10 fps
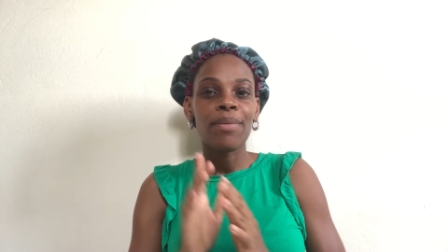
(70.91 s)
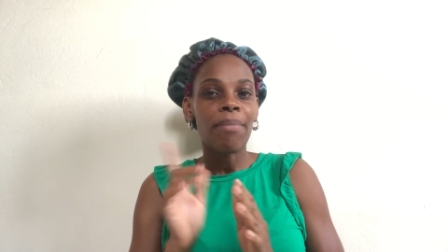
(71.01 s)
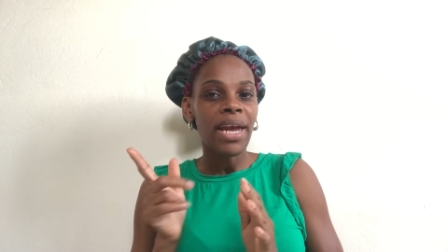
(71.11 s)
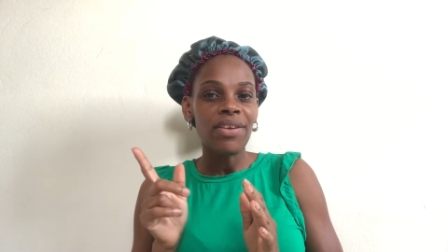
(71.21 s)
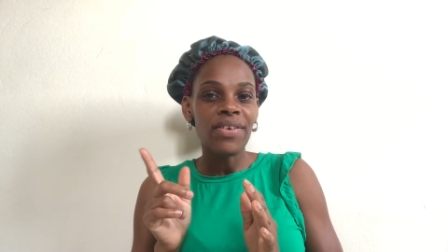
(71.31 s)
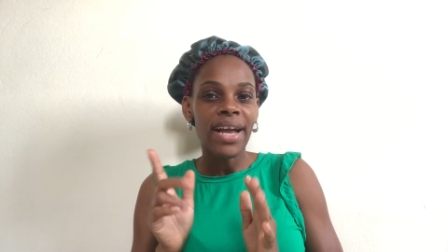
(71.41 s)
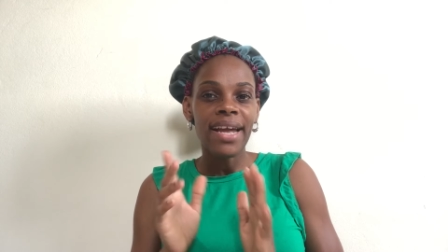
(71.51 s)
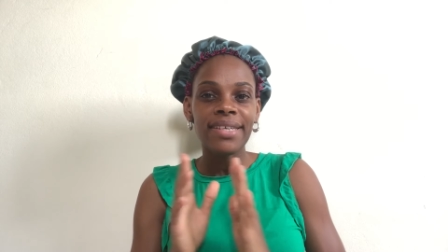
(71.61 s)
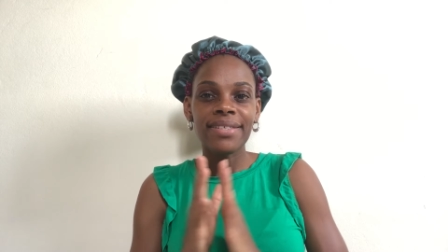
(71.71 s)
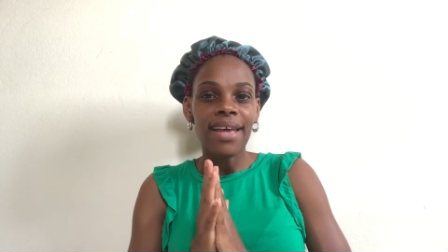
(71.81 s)
Mind you
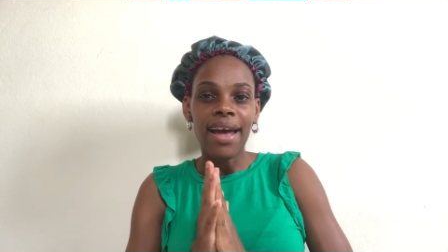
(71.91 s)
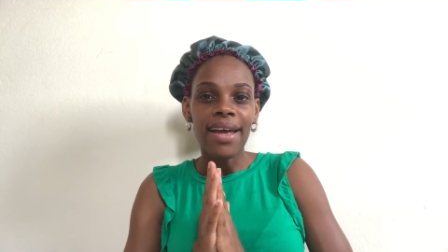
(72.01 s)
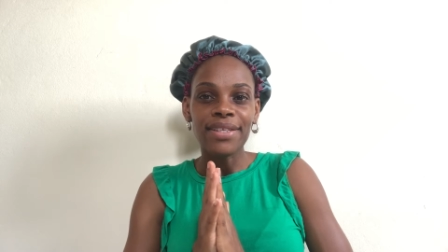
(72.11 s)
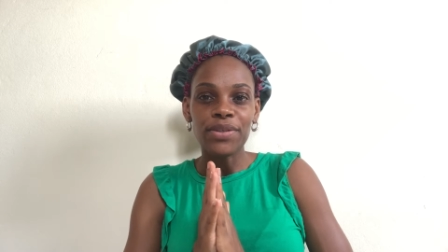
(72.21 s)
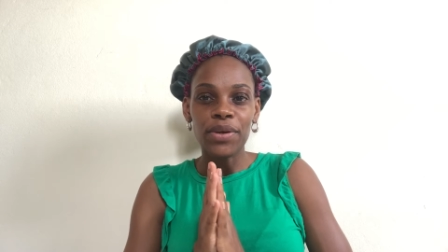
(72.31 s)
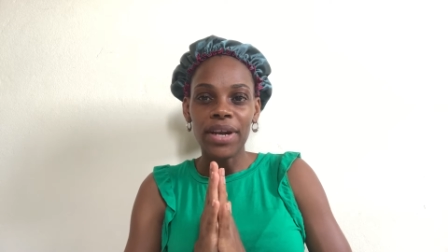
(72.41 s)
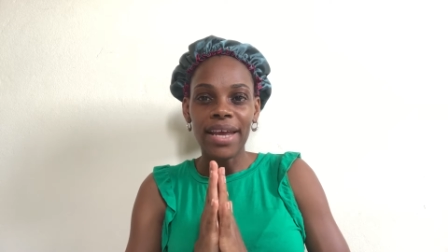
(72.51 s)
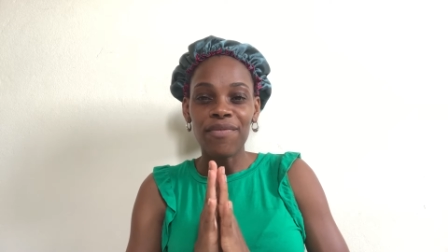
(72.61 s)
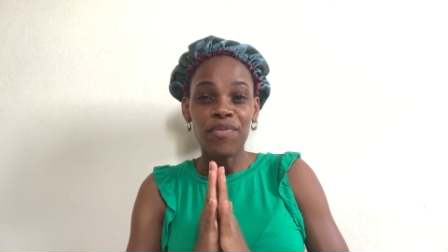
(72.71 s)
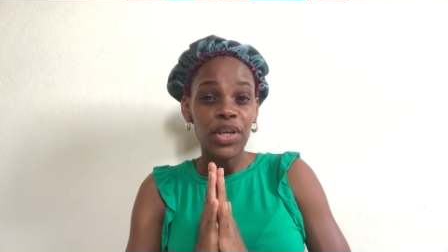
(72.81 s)
guys, I do not
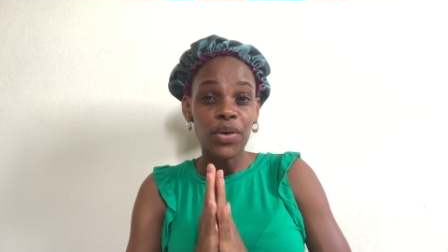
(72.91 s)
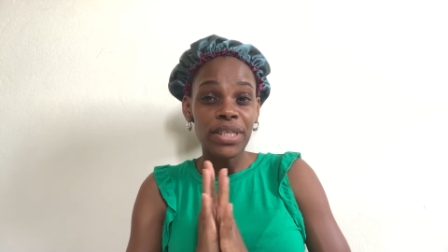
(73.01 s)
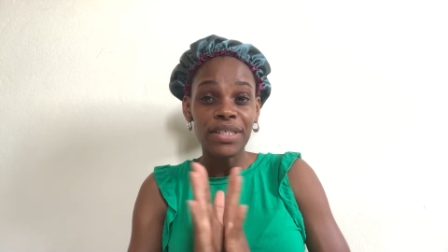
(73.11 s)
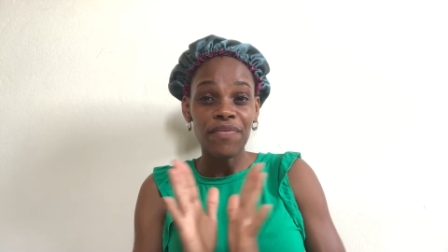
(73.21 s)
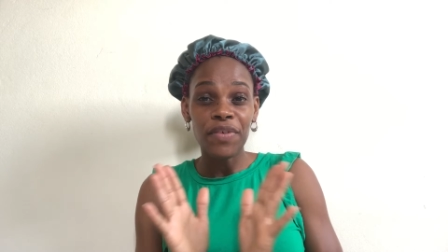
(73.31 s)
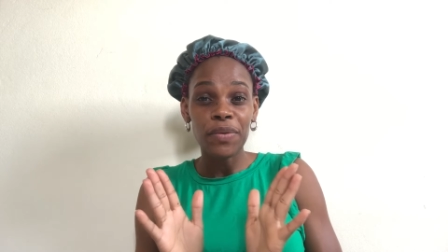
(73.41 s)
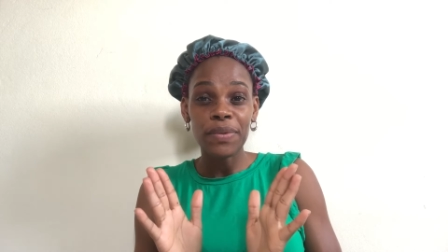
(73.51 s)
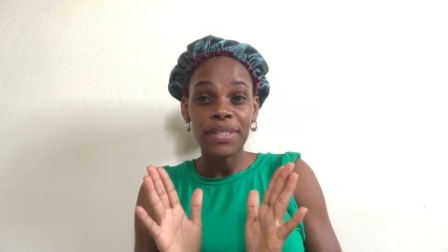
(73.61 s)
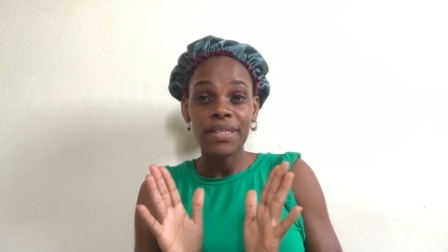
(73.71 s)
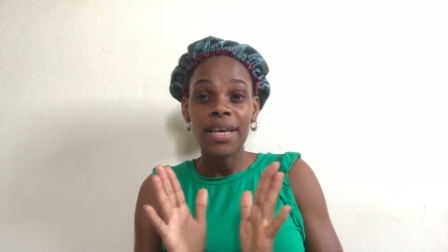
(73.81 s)
like video
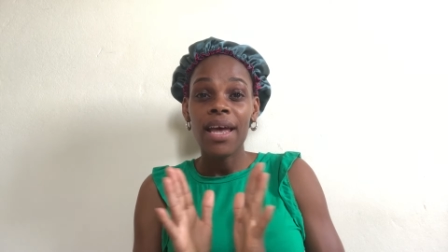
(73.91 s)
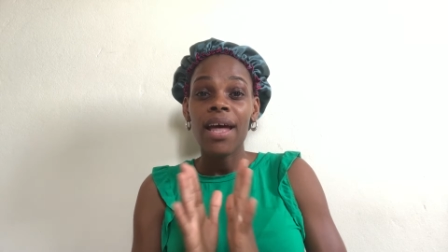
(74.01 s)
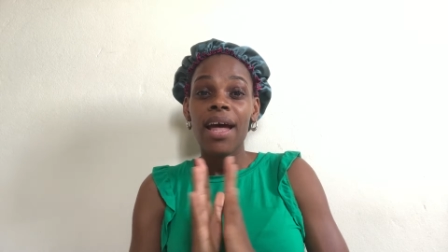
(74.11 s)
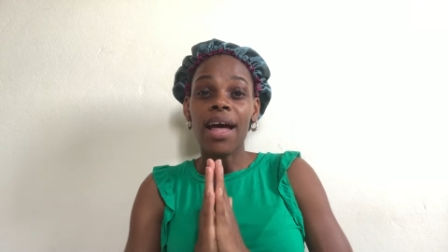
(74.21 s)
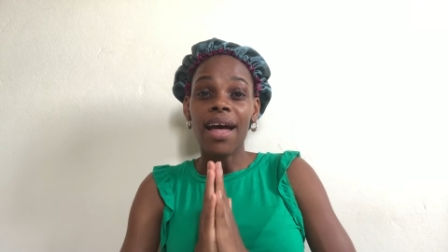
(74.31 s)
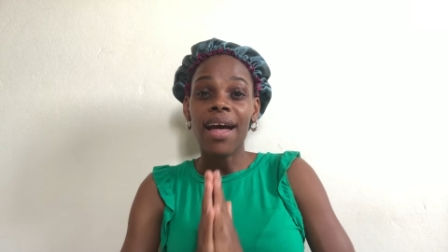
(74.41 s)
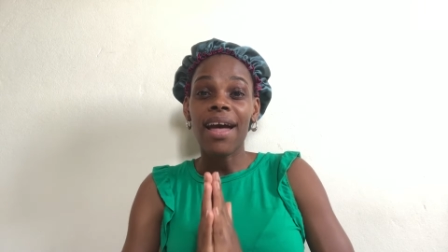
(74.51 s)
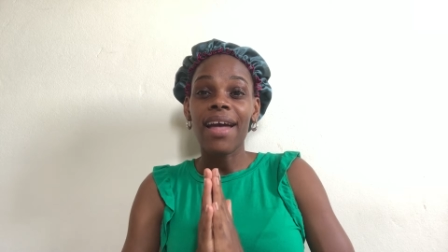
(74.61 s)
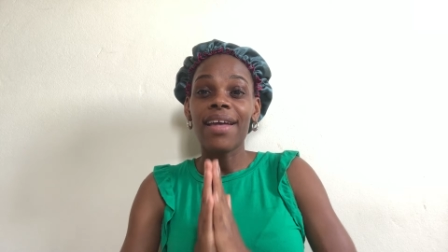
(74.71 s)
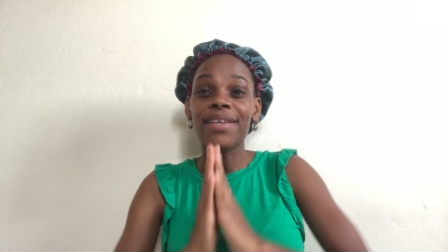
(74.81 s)
interviews.
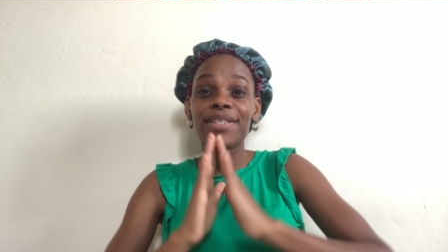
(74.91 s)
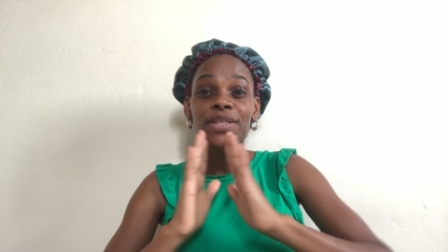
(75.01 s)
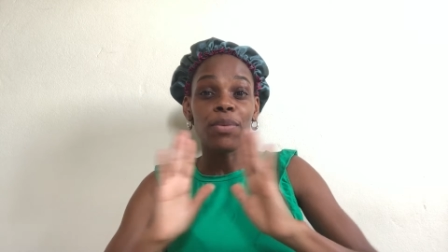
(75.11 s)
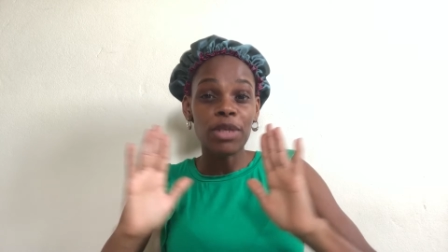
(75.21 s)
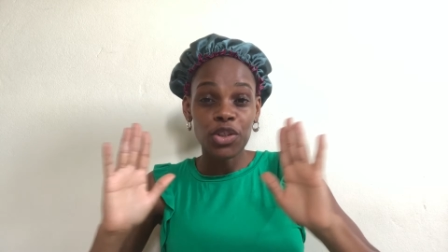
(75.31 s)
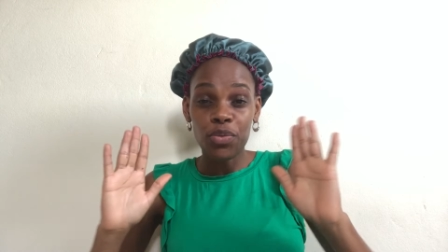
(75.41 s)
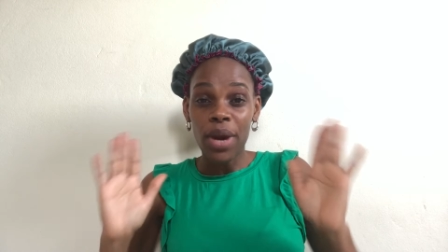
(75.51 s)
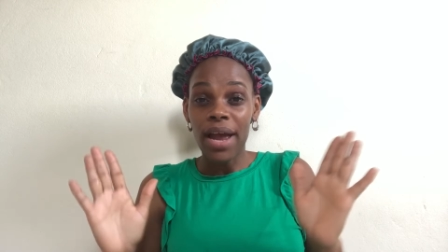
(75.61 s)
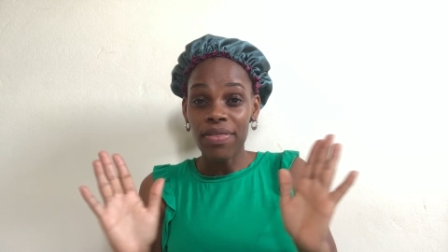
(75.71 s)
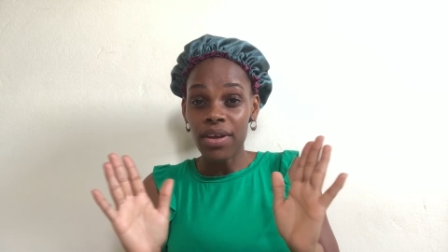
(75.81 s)
I so much
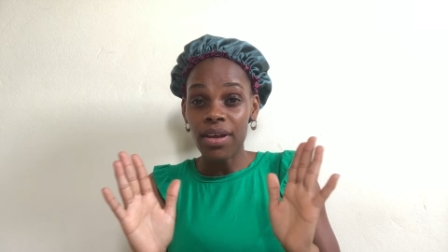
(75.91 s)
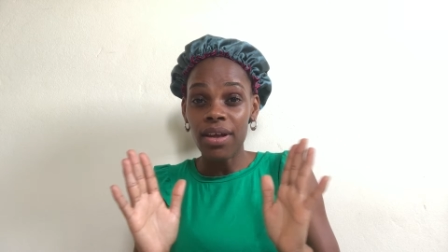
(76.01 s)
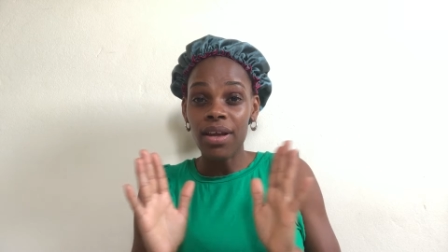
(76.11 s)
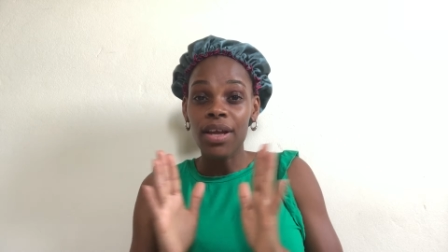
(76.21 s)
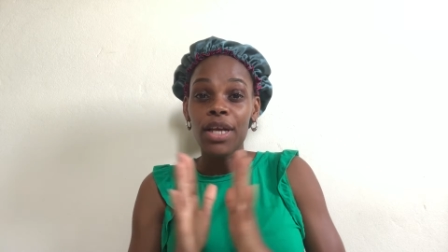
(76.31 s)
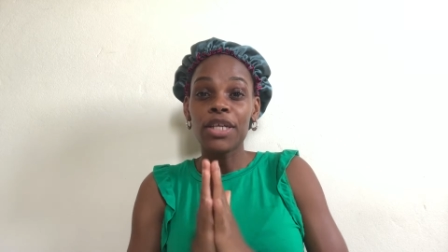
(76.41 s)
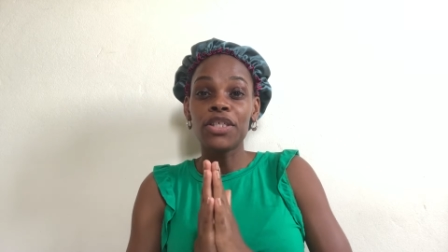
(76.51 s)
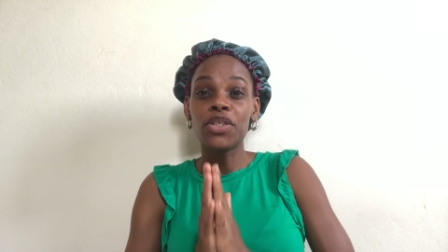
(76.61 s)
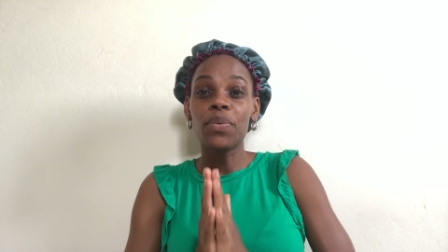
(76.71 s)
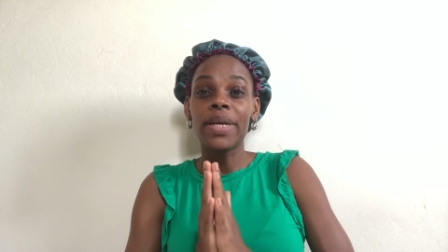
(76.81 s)
rather
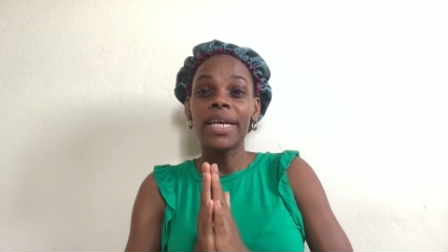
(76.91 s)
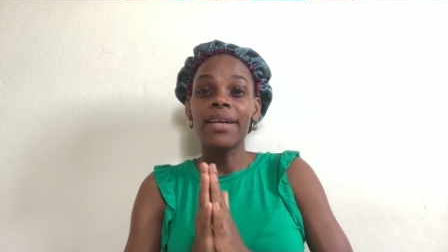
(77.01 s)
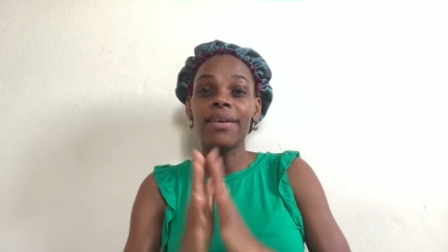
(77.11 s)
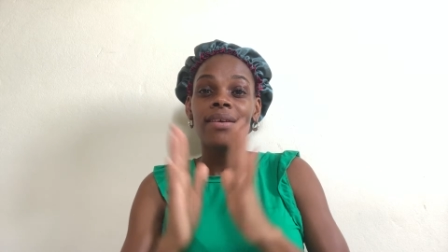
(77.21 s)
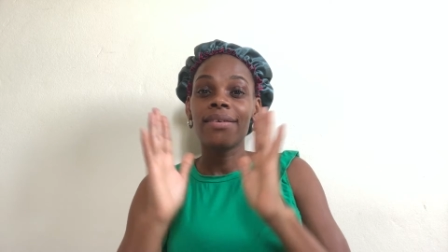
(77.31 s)
doing